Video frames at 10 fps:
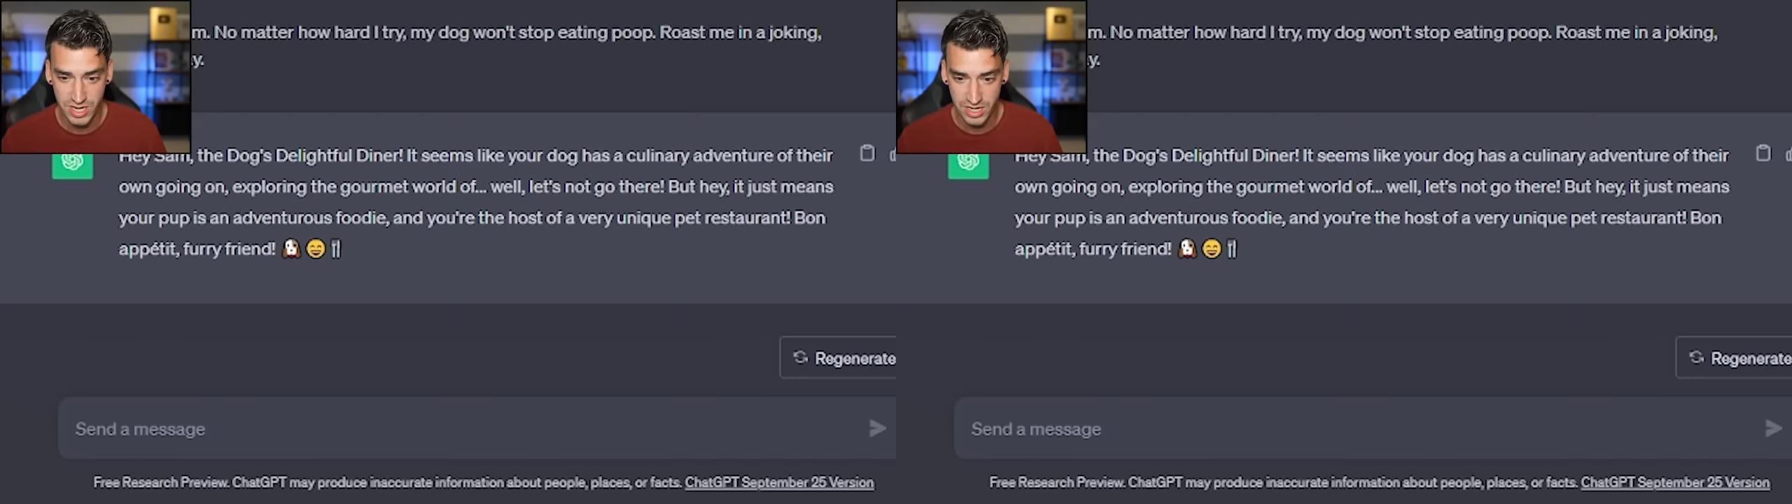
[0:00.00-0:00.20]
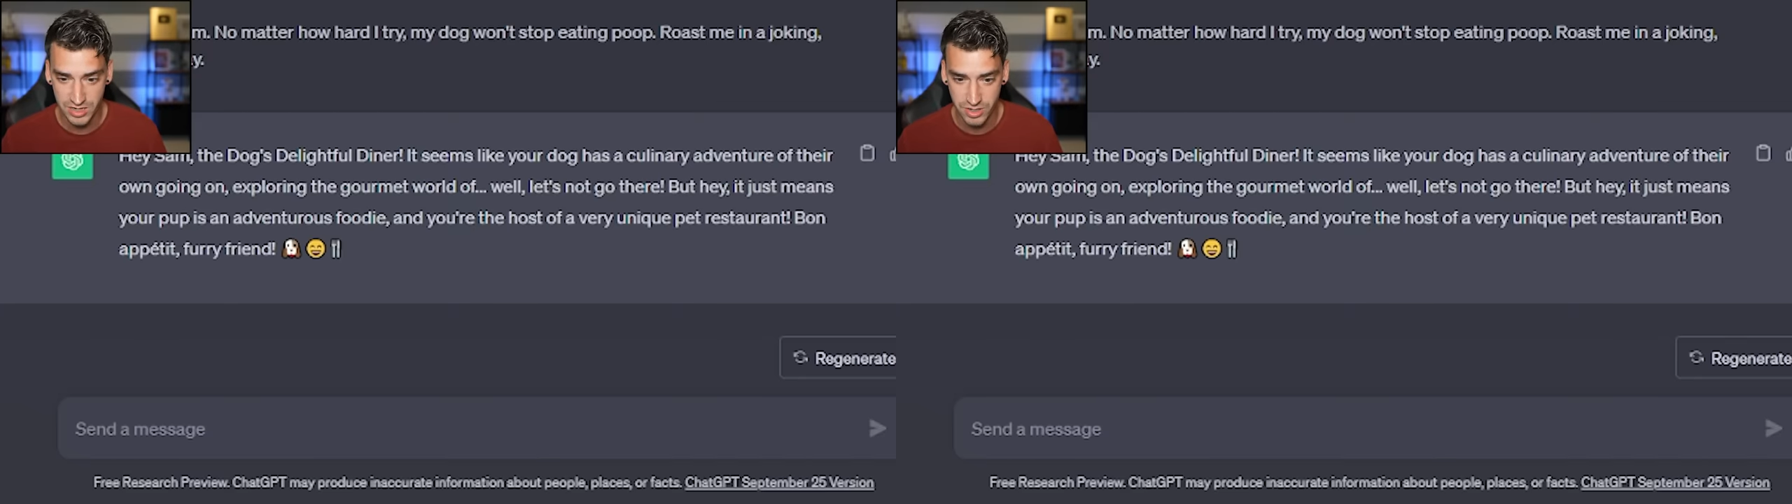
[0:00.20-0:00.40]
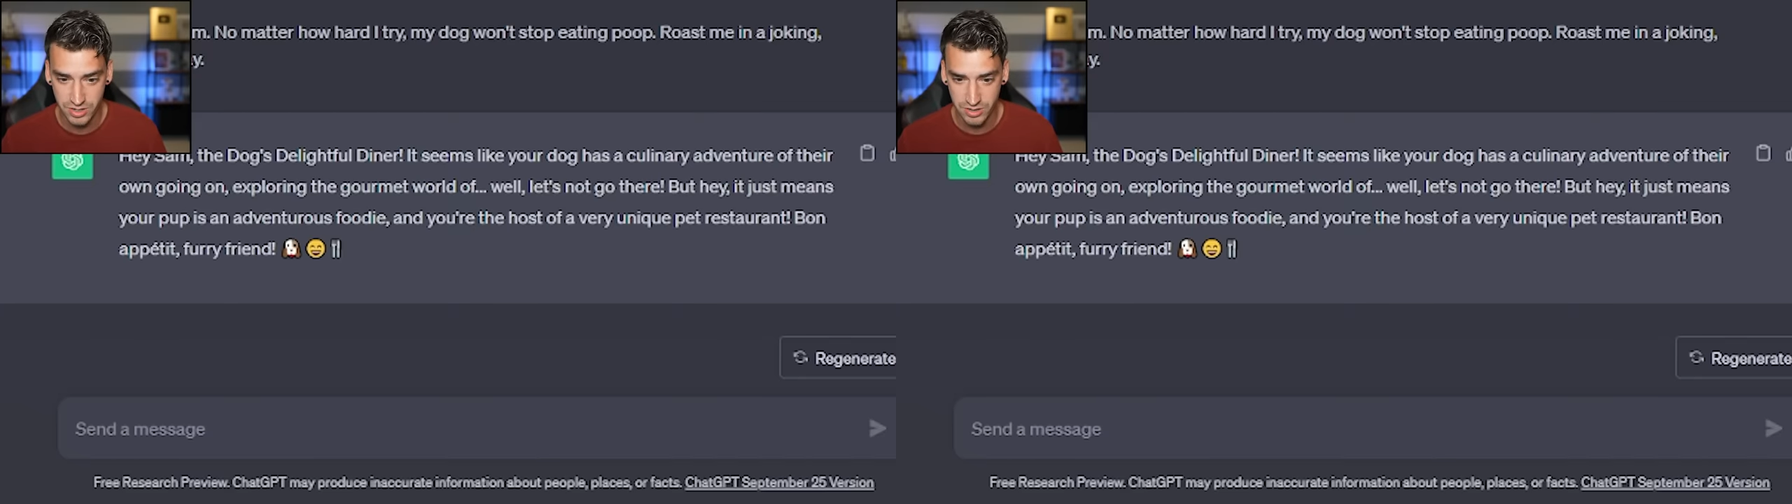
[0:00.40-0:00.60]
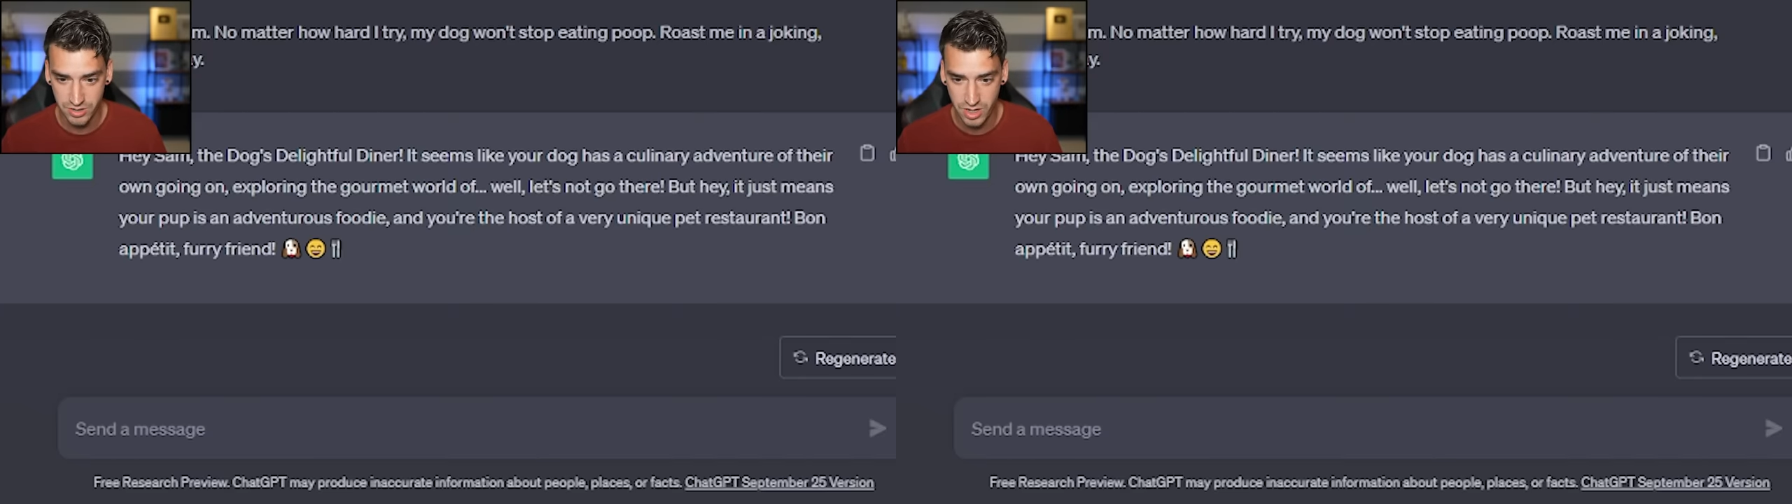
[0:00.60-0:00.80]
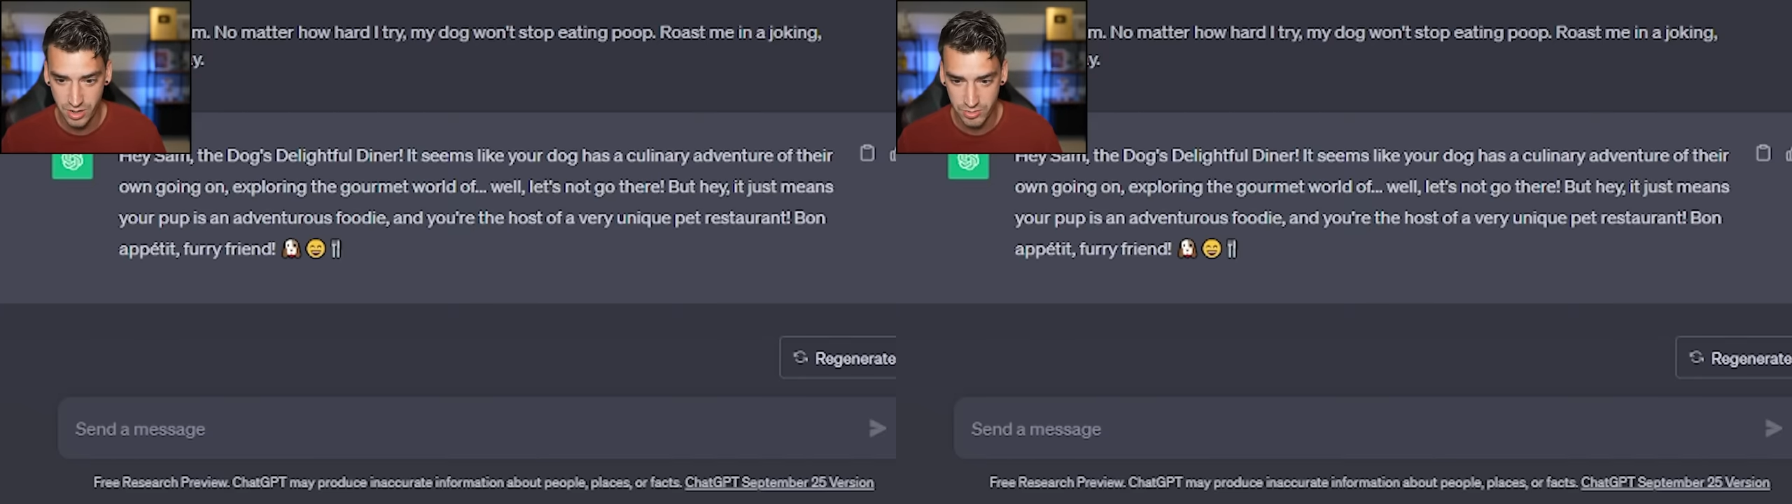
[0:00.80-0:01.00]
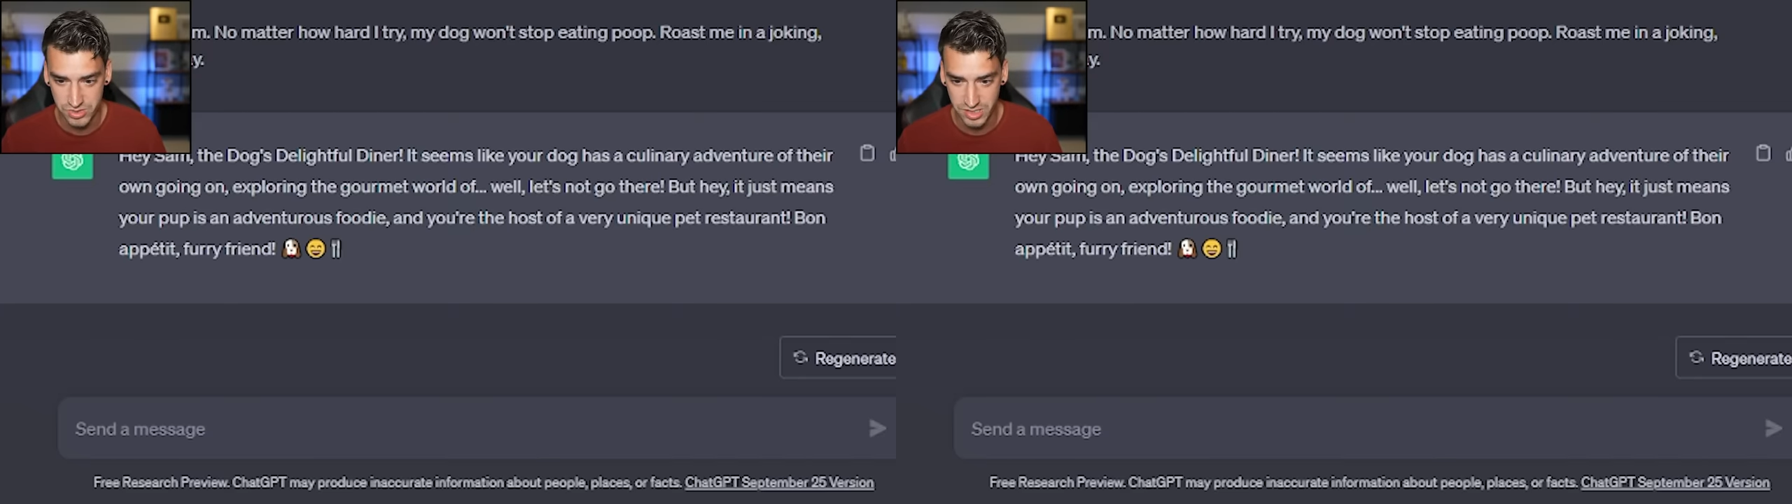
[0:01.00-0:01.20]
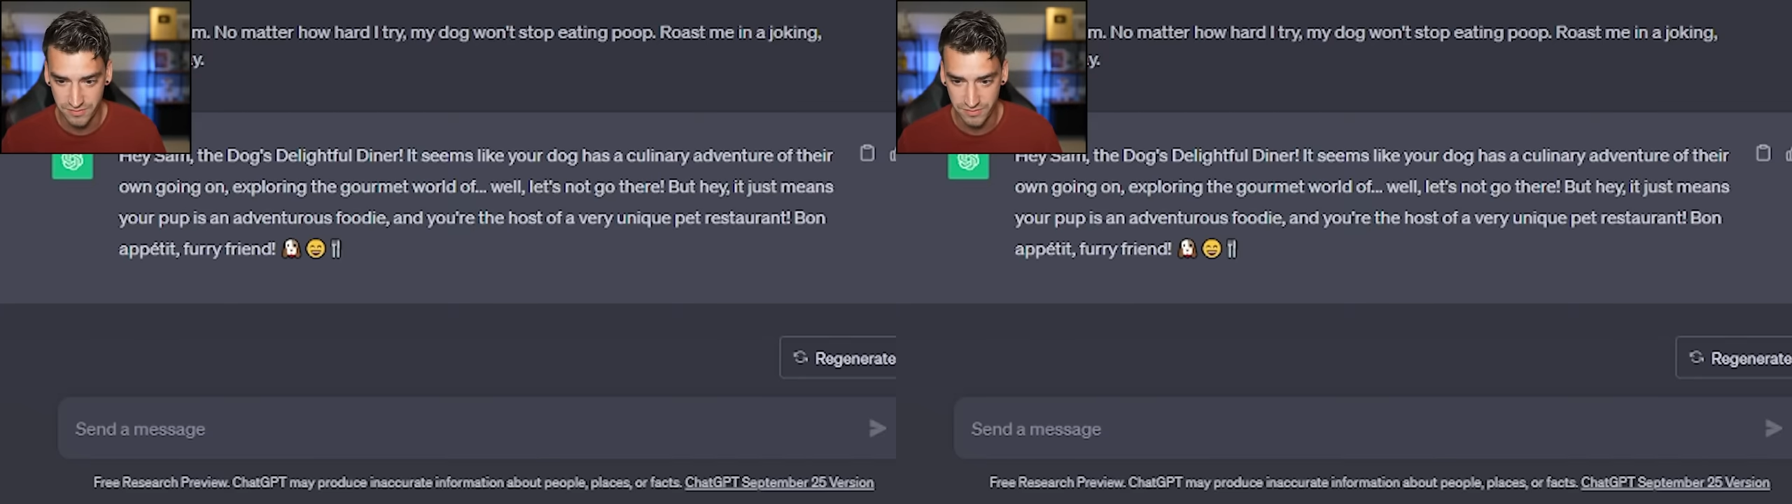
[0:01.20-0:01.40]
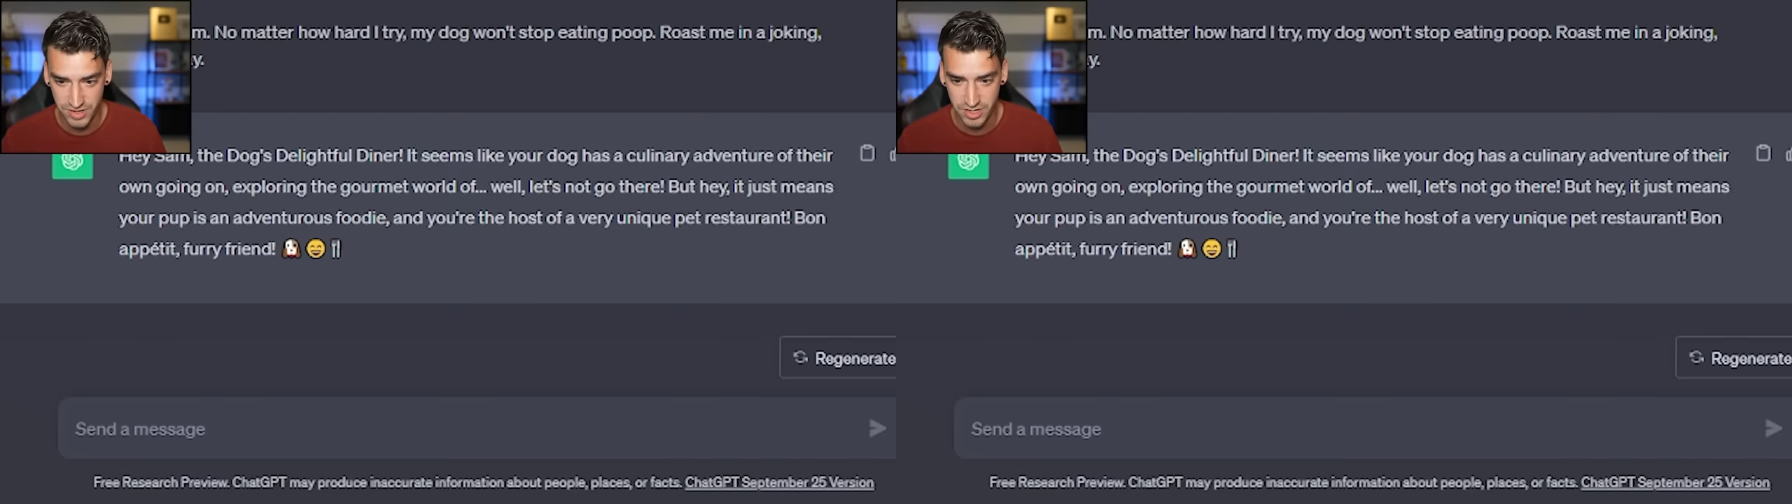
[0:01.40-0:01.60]
and you're the host of
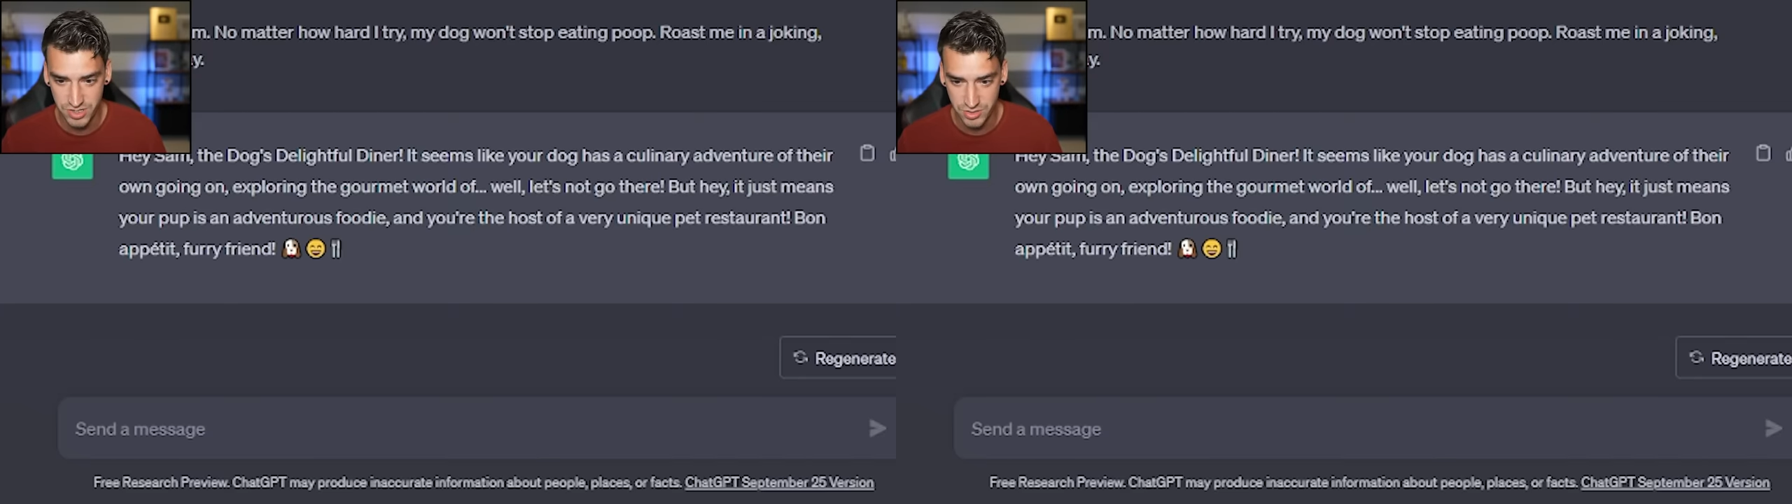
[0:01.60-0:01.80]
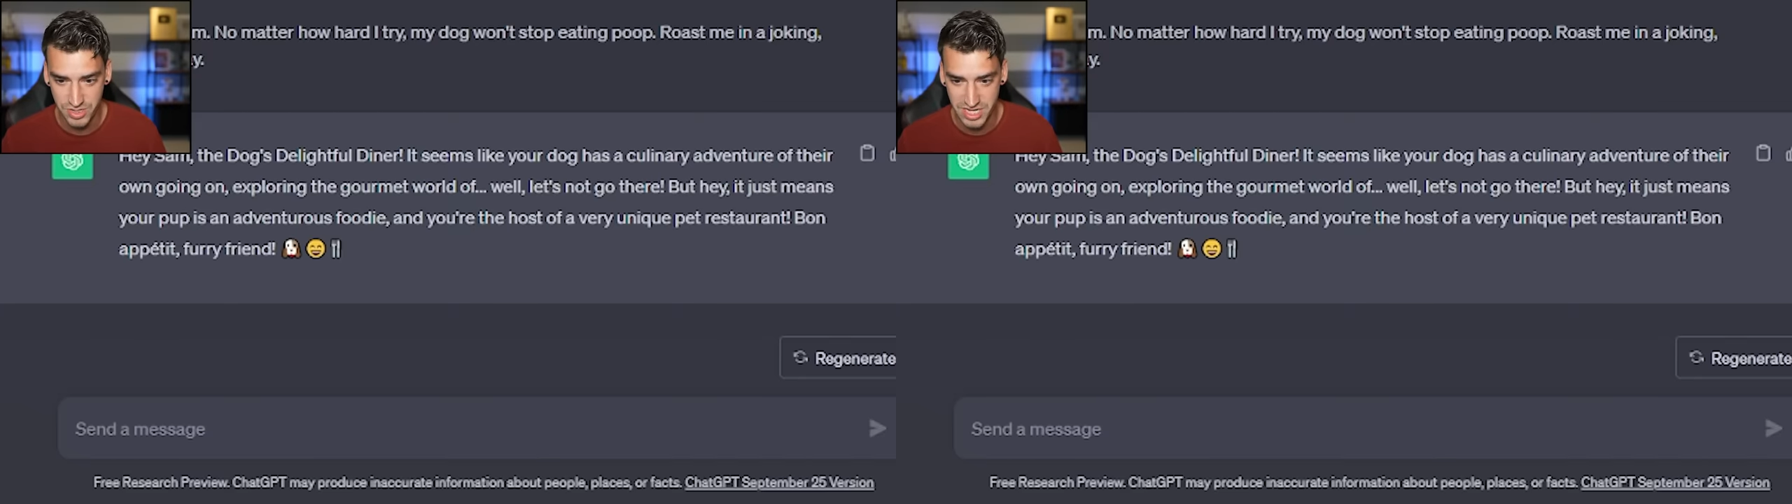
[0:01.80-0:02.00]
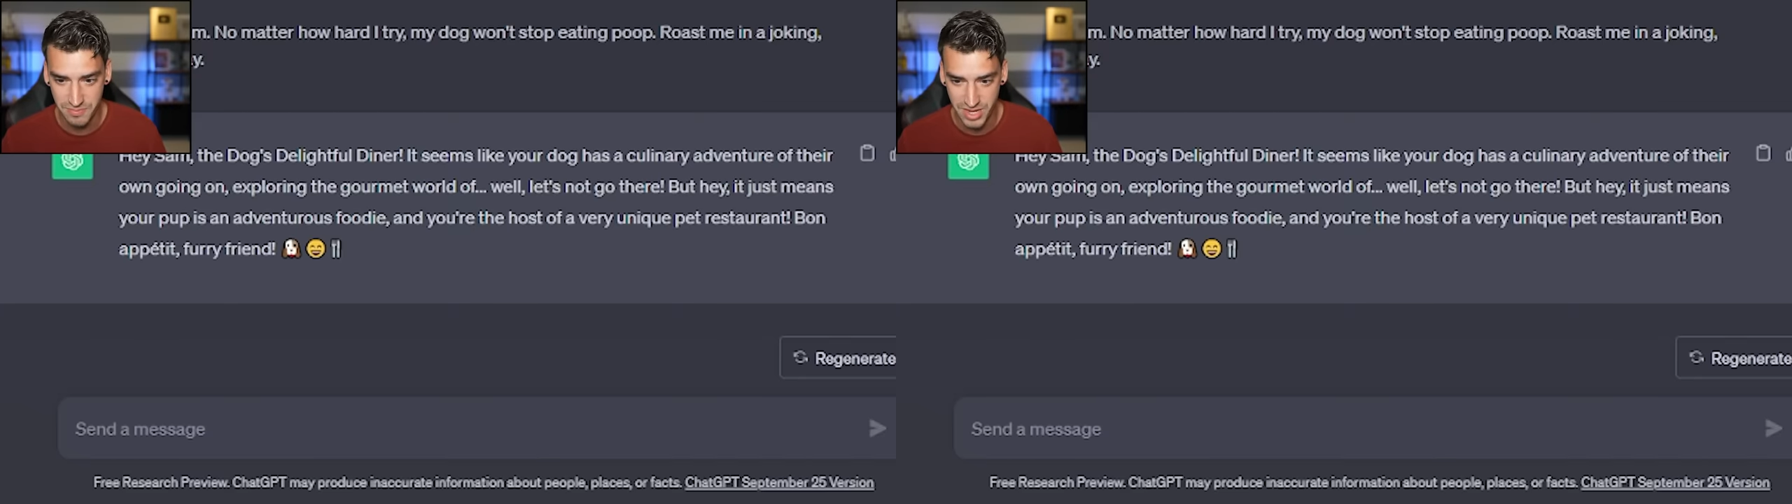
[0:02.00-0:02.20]
a very unique